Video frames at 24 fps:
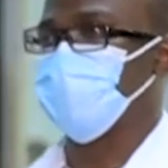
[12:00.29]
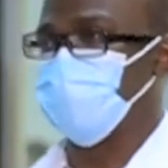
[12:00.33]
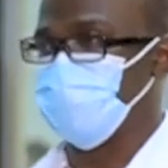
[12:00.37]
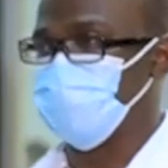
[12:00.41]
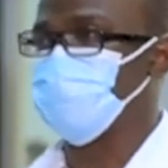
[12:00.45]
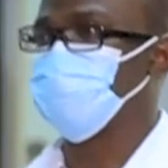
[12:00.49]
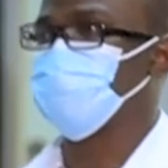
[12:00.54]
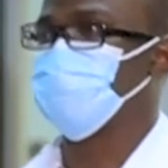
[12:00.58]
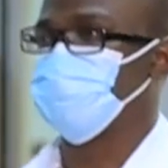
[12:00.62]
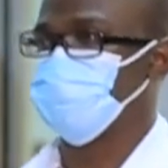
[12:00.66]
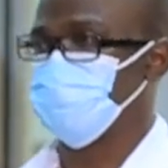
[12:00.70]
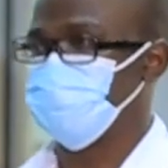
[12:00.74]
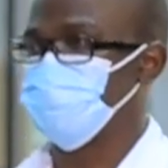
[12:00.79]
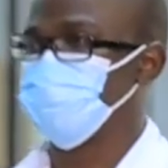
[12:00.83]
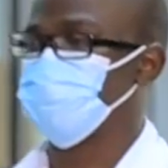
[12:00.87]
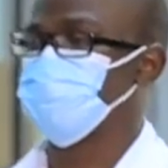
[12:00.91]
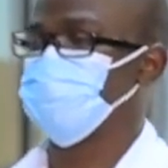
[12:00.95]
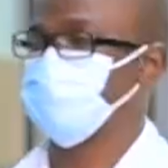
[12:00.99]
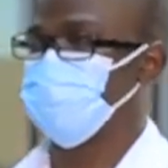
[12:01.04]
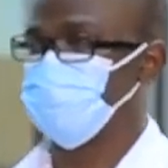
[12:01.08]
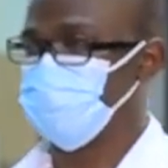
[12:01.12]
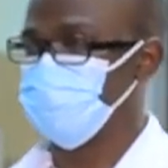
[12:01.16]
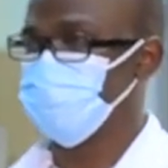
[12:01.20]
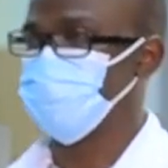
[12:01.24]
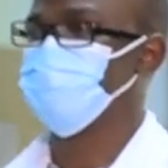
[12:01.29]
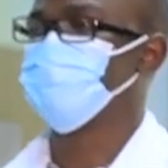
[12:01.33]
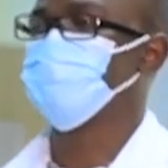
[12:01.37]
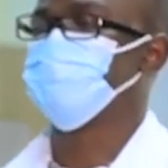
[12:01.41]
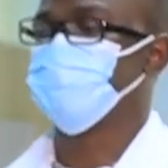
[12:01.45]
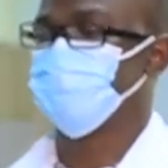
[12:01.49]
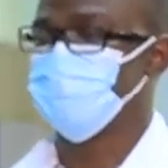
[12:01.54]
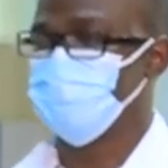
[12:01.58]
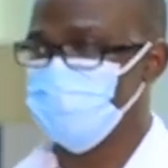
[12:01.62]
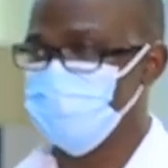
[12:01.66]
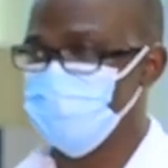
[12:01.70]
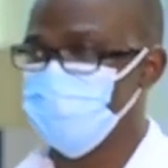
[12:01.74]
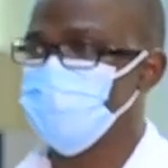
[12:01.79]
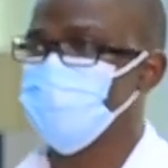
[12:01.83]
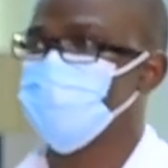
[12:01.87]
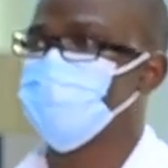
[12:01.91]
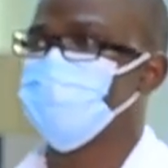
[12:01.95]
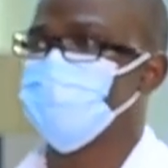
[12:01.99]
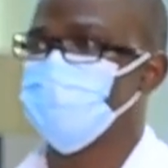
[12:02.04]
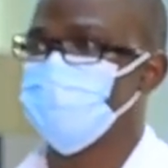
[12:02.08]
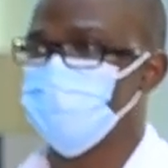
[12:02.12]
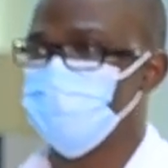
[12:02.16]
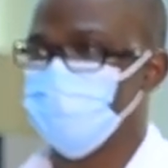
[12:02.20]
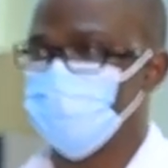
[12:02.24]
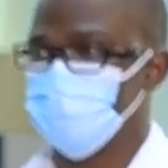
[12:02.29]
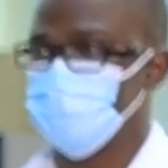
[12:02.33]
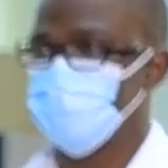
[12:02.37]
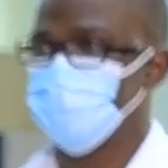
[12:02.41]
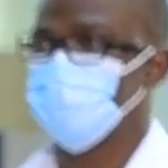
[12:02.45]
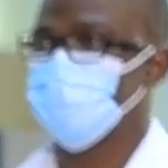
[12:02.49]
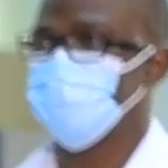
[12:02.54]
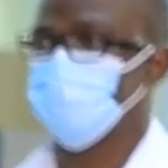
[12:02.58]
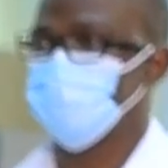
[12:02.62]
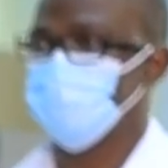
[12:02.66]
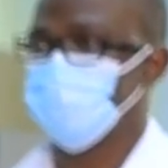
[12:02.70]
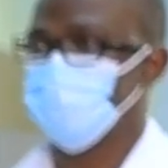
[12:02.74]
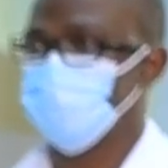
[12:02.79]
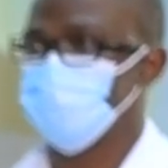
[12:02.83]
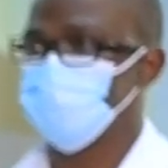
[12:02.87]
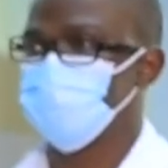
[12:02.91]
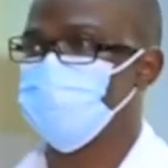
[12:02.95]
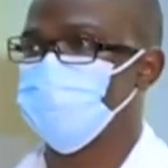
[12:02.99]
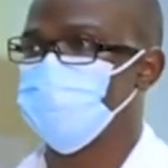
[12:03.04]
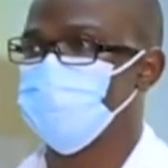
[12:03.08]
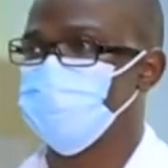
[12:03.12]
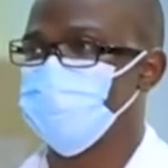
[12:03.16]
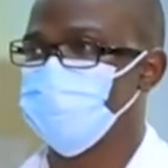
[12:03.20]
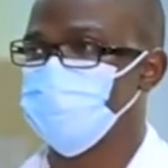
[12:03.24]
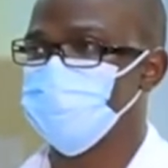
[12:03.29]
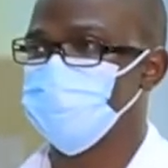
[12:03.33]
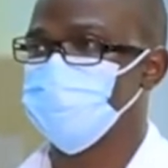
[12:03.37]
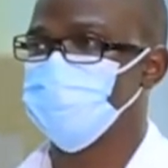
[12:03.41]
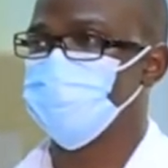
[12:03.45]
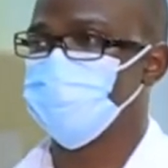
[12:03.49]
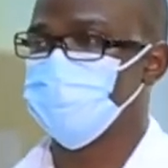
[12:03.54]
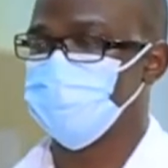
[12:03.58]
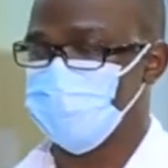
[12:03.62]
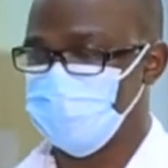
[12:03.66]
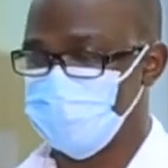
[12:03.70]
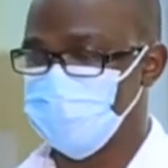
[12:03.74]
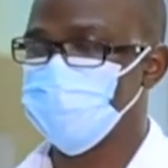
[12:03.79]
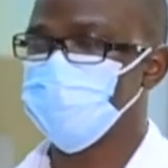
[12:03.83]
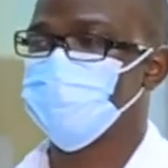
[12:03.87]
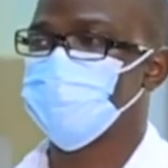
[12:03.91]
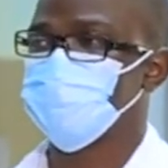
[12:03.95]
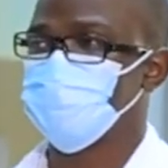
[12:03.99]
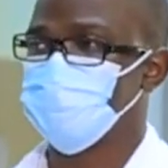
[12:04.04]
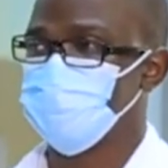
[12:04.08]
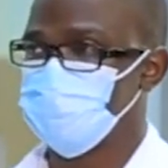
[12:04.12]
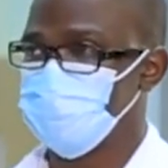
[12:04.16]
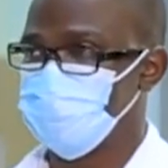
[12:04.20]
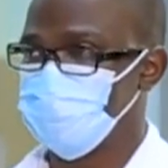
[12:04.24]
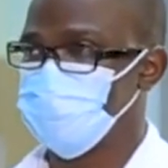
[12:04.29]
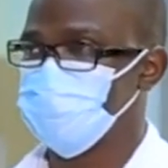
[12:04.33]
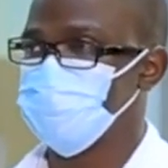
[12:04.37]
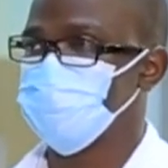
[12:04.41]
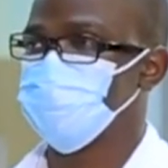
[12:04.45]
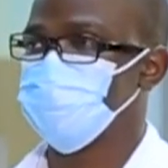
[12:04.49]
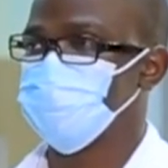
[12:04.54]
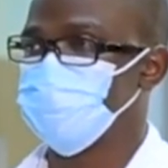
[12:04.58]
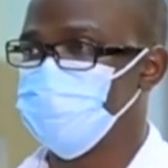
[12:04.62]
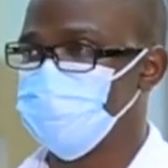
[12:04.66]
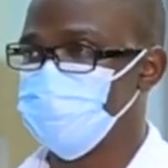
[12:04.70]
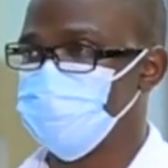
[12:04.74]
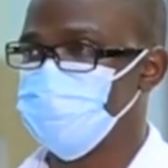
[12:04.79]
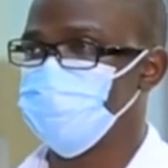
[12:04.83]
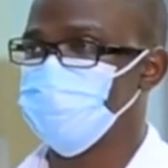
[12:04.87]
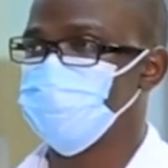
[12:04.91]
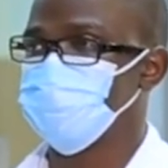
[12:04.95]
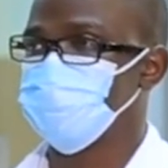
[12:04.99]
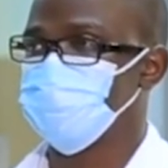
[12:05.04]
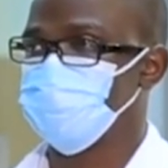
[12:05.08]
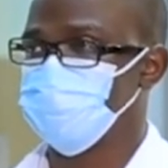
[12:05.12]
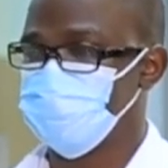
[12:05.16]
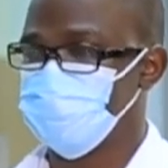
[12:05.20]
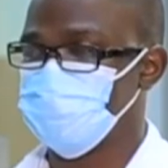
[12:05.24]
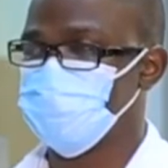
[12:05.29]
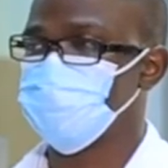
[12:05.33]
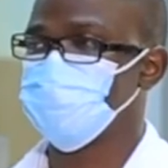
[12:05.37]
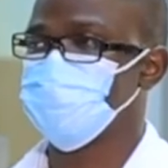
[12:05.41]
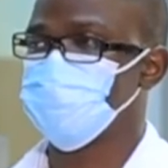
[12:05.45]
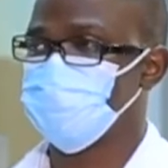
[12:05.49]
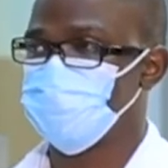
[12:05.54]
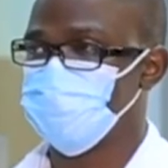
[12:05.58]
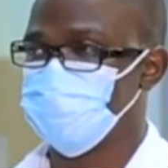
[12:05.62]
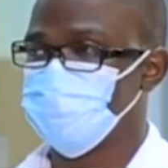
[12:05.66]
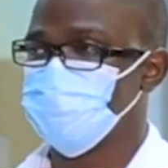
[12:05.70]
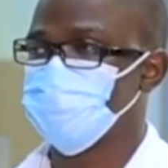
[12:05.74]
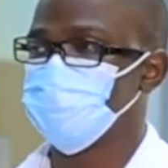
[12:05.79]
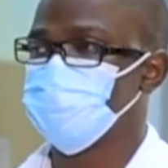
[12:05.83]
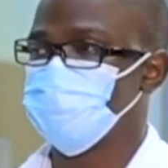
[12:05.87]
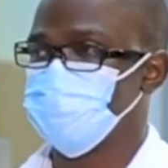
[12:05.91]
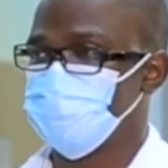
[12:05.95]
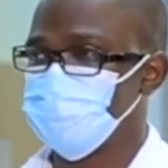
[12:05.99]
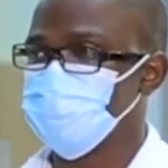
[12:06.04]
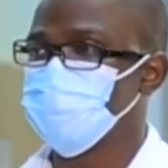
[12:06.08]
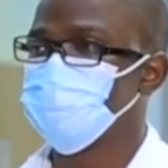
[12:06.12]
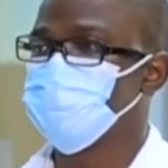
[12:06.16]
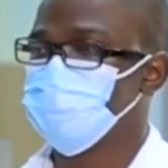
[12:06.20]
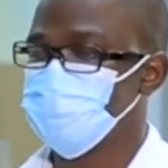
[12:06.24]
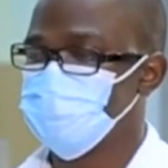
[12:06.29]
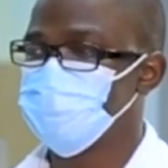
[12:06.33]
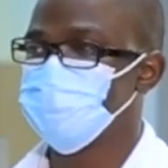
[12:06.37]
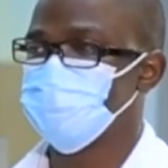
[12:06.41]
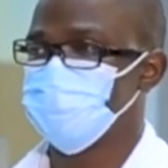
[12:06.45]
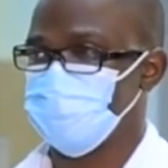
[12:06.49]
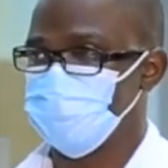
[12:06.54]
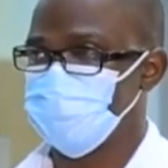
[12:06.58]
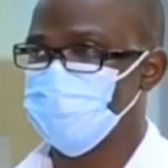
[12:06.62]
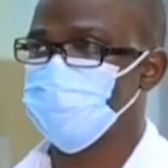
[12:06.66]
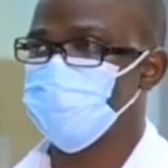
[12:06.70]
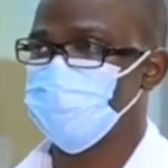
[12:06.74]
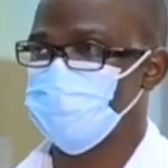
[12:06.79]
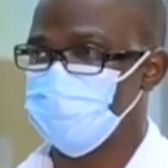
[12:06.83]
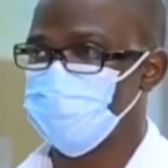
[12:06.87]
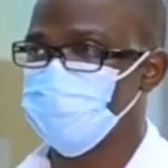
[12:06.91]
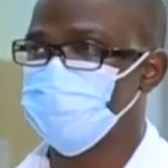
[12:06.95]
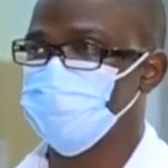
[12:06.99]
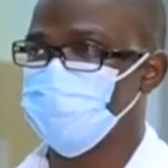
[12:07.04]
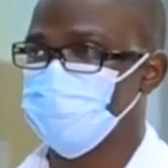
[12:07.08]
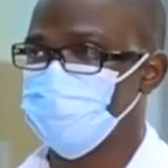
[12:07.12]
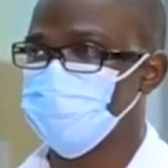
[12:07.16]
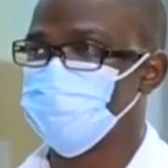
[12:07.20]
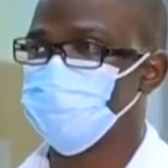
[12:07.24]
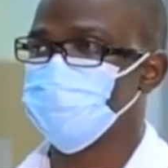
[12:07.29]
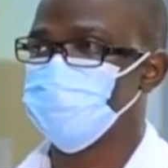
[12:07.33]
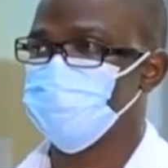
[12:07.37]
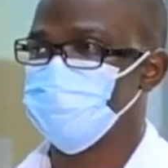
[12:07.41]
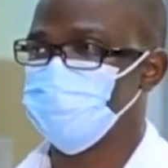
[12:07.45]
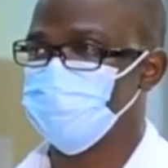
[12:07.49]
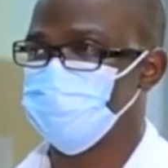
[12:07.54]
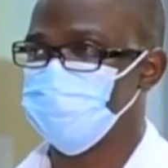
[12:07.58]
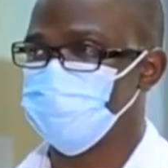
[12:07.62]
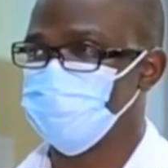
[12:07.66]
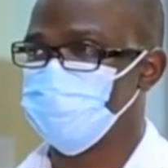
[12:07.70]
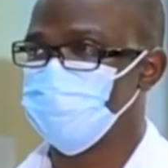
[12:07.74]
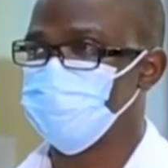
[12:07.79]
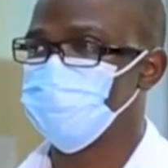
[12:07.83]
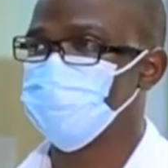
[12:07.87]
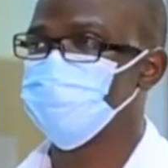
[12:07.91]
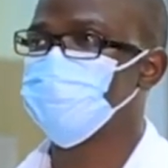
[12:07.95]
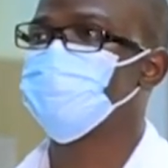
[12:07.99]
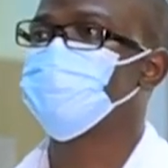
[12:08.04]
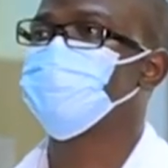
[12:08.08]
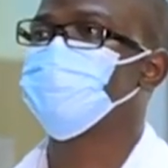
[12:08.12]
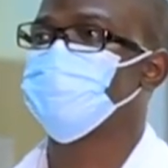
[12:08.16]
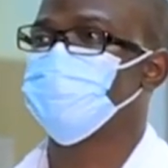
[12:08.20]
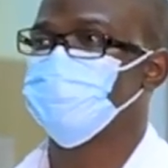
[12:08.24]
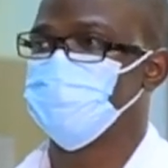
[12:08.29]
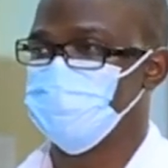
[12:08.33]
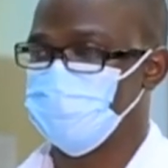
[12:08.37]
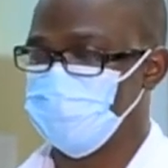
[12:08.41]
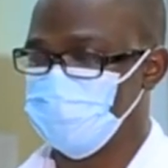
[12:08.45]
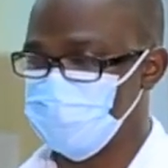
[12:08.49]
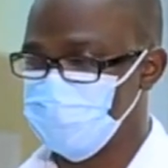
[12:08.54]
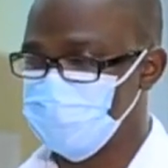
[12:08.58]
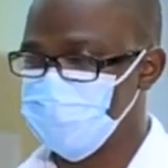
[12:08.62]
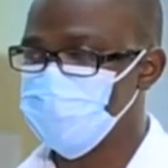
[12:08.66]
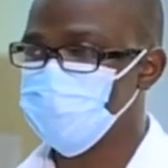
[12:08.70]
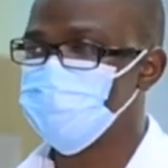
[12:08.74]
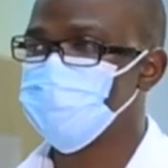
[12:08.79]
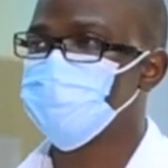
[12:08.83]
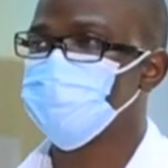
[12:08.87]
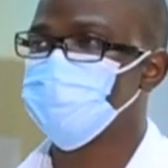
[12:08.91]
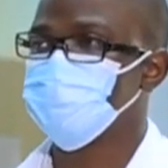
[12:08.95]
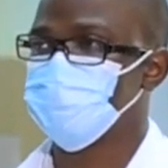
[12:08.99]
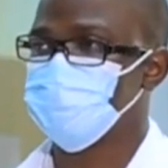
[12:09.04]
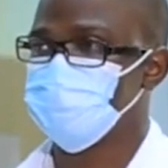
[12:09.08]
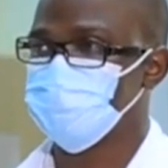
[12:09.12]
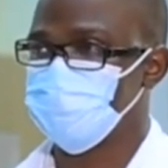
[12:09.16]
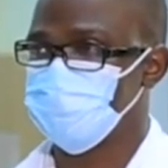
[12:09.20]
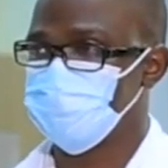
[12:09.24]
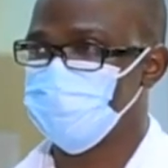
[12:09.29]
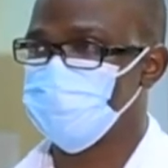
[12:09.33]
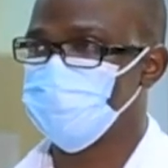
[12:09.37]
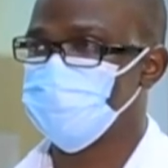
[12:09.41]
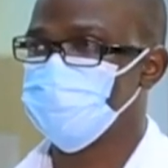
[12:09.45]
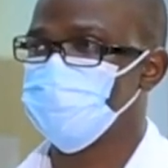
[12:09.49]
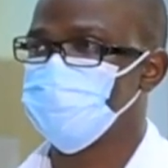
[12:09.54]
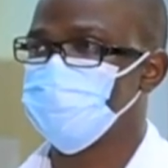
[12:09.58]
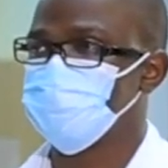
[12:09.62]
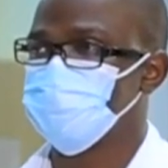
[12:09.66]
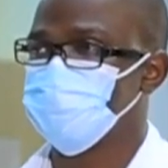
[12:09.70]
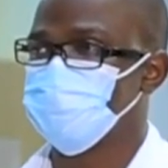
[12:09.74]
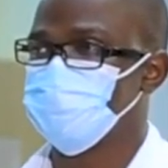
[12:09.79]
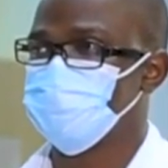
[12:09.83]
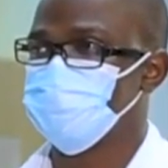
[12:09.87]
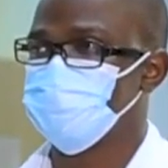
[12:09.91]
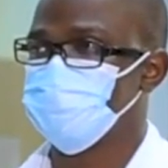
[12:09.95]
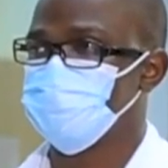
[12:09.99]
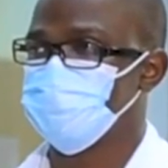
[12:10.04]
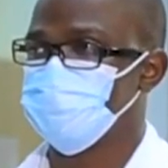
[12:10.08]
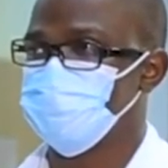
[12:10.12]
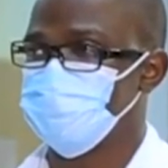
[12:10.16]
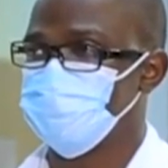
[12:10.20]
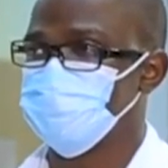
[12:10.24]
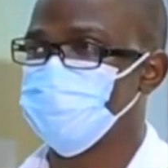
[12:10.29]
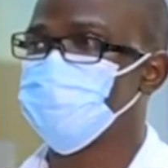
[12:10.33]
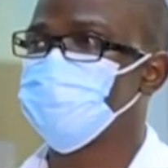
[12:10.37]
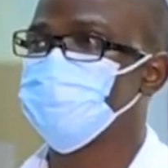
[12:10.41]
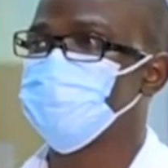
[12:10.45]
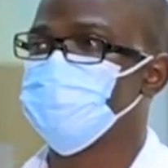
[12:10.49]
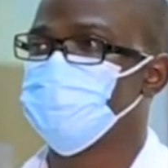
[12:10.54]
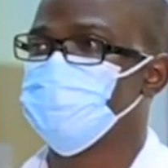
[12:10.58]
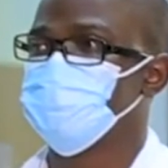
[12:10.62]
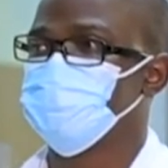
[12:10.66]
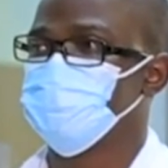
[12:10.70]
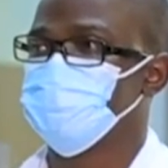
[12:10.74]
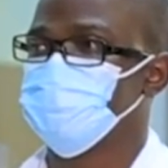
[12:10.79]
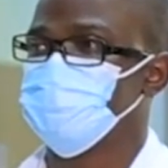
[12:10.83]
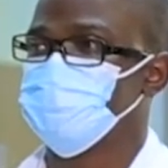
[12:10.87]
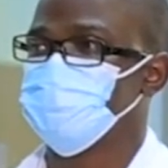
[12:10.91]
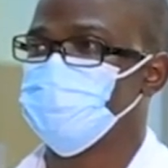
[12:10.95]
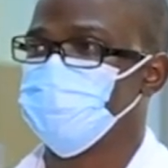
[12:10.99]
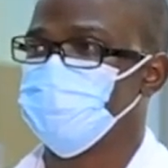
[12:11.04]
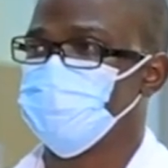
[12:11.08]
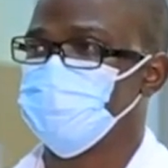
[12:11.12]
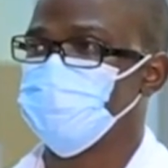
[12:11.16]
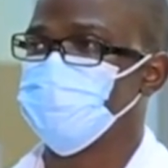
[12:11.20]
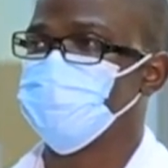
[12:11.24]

because it takes, you know, such a, uh, a long time for it to go through each of these machines and every step is necessary. But, you know, for our viewers, would like to know,